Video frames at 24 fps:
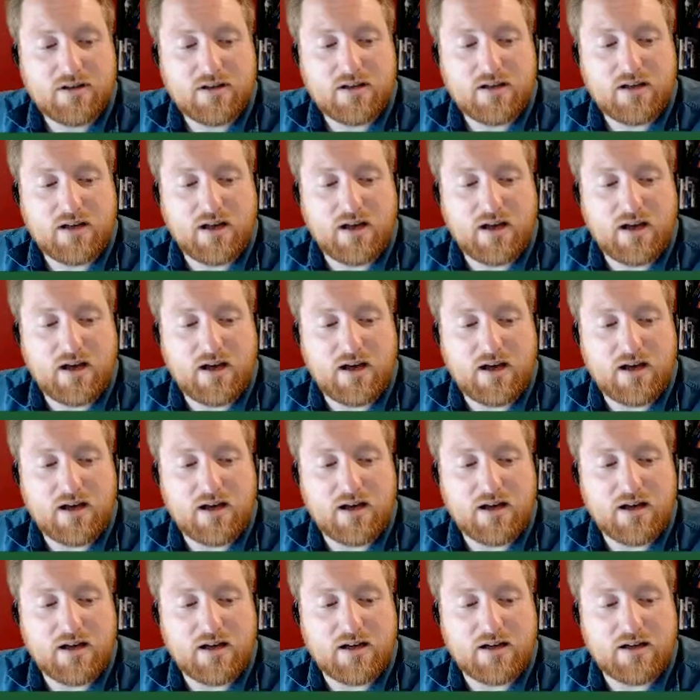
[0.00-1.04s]

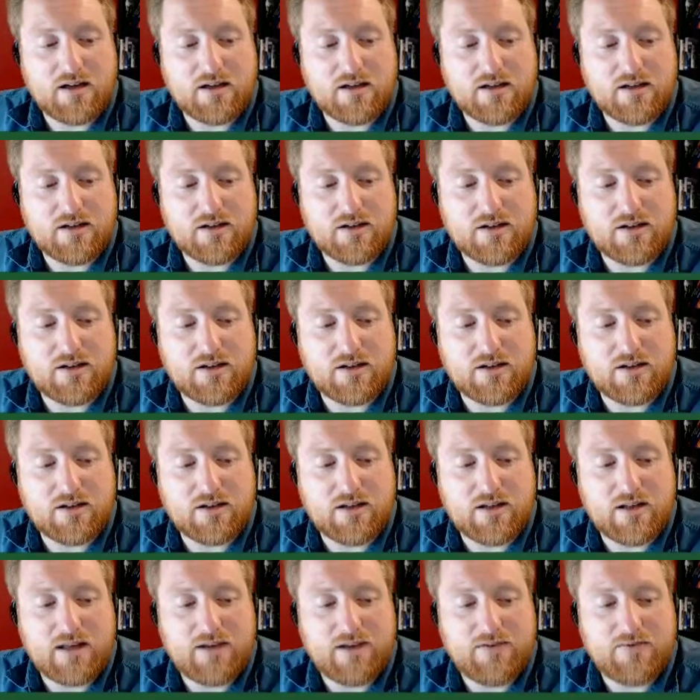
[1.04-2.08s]
Uh,
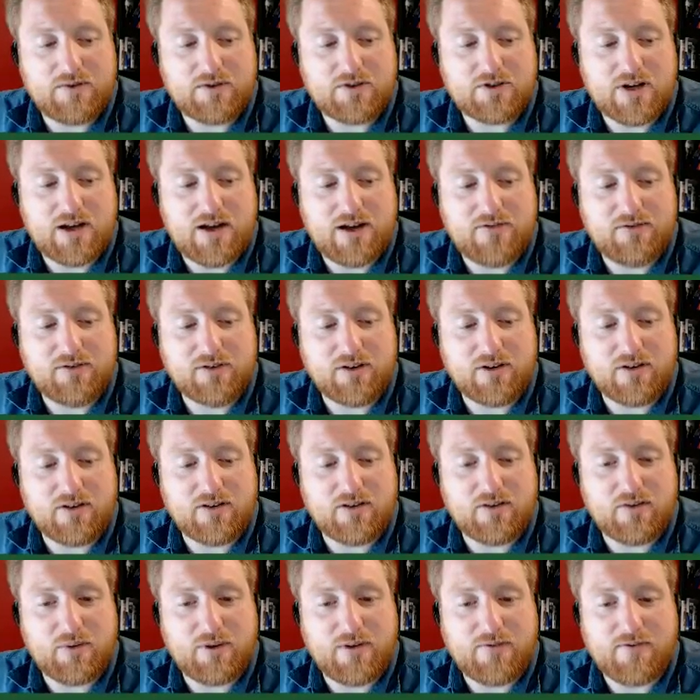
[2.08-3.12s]
if we traveled all
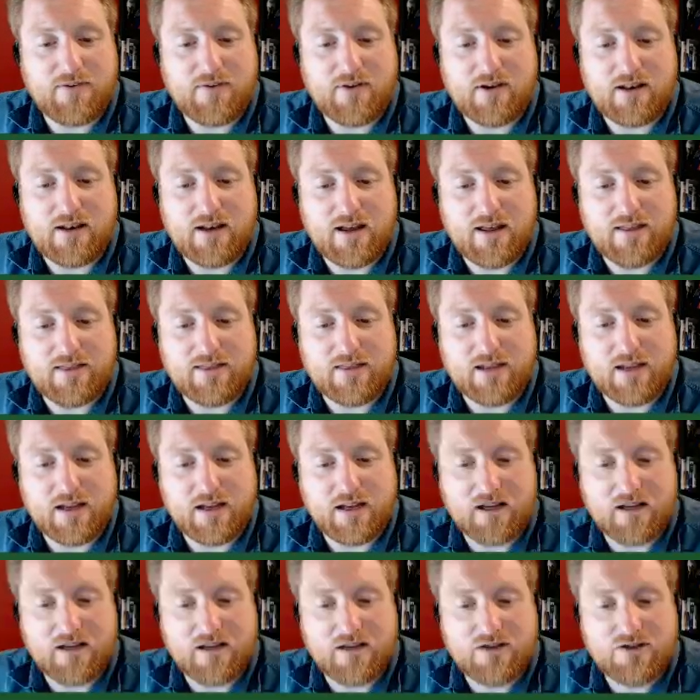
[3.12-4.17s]
this way for
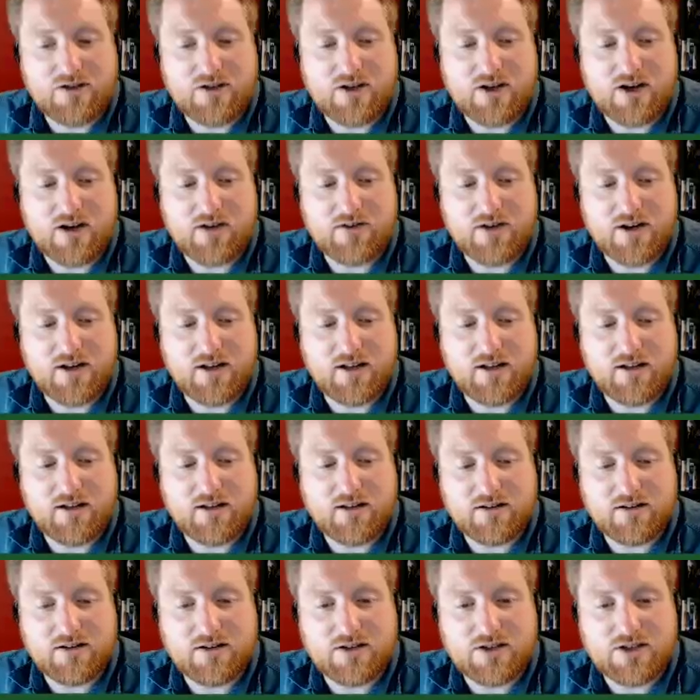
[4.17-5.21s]
nothing,
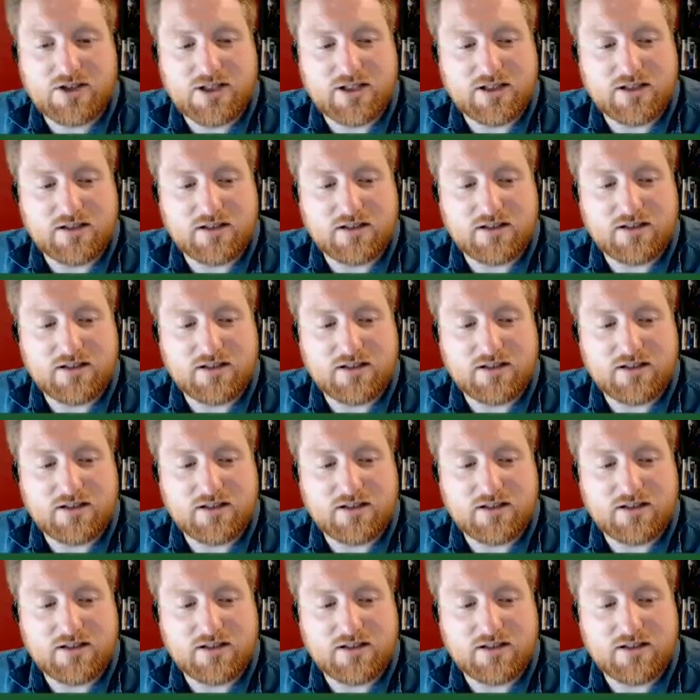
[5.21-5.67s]
Jodariel, chill.